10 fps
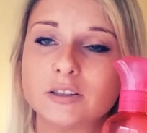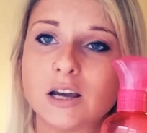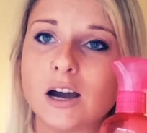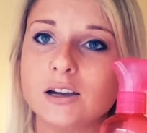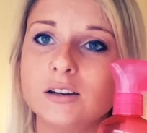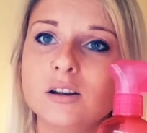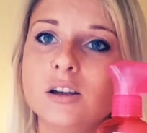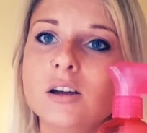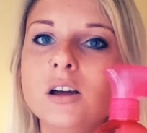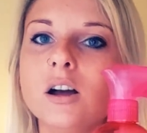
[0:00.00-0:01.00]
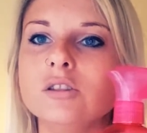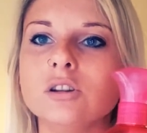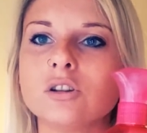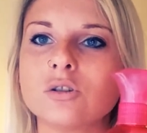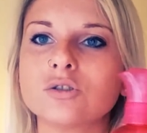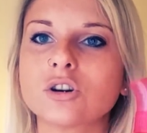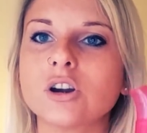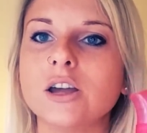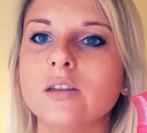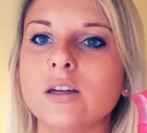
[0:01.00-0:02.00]
the side of the enclosure
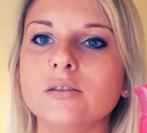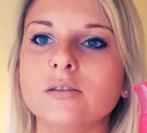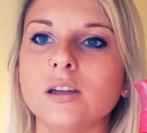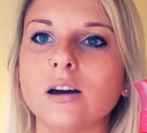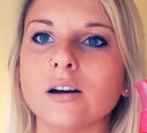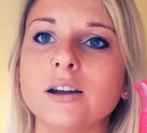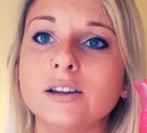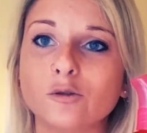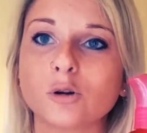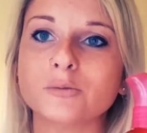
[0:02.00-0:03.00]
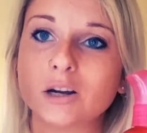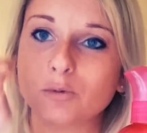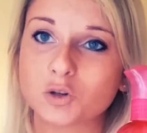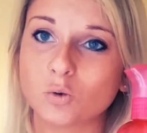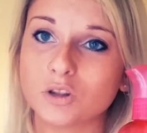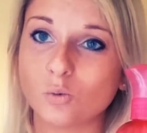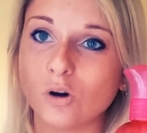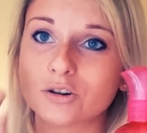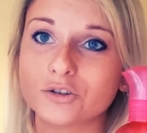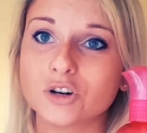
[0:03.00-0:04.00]
and then it forms like a bunch of little
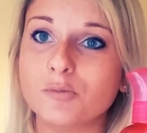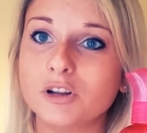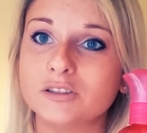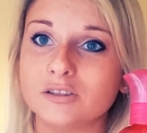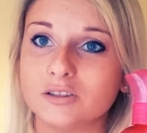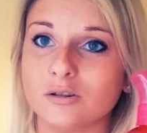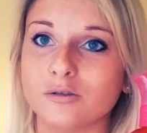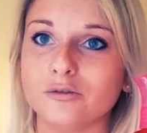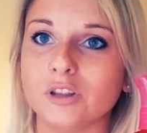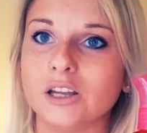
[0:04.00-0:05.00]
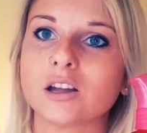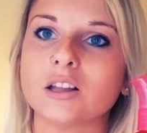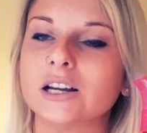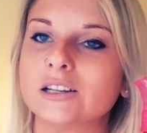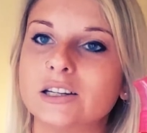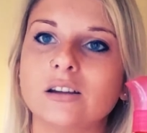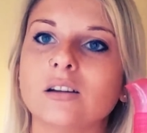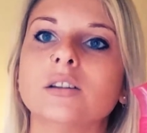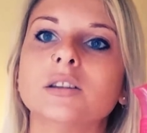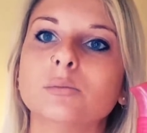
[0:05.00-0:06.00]
water droplets instead of like
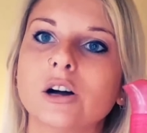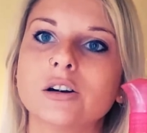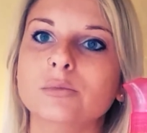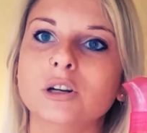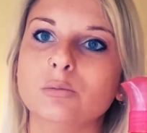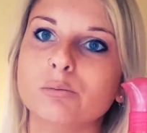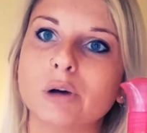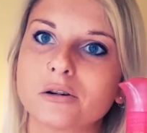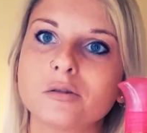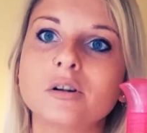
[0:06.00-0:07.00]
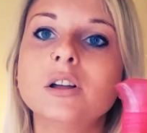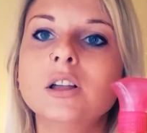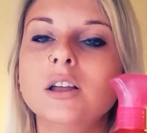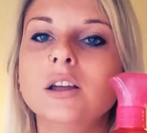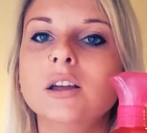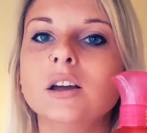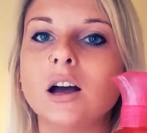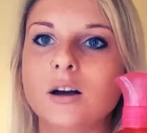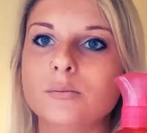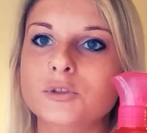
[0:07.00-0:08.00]
collecting at the bottom in a big puddle.
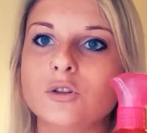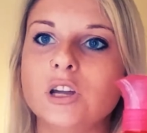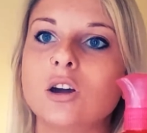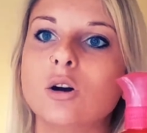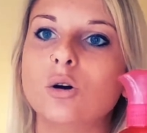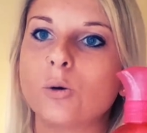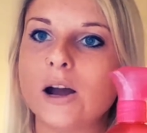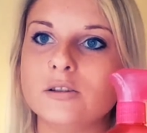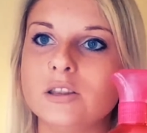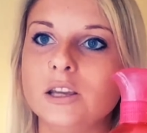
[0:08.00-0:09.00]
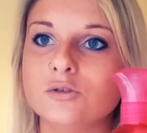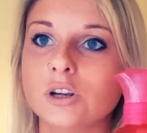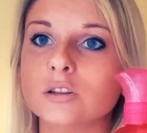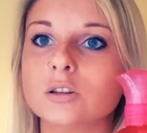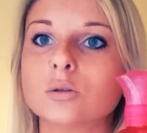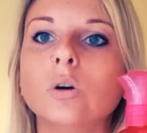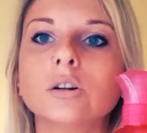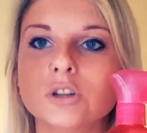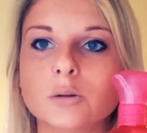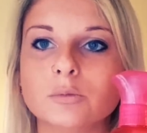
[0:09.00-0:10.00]
So they go around and they drink the little
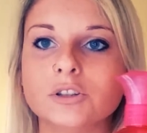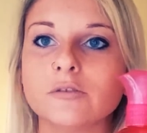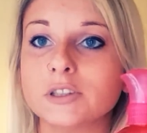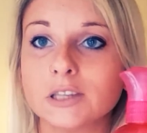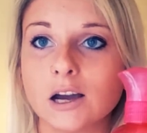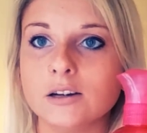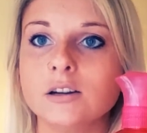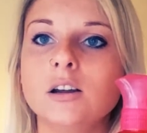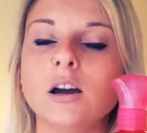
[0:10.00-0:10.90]
water droplets off the side.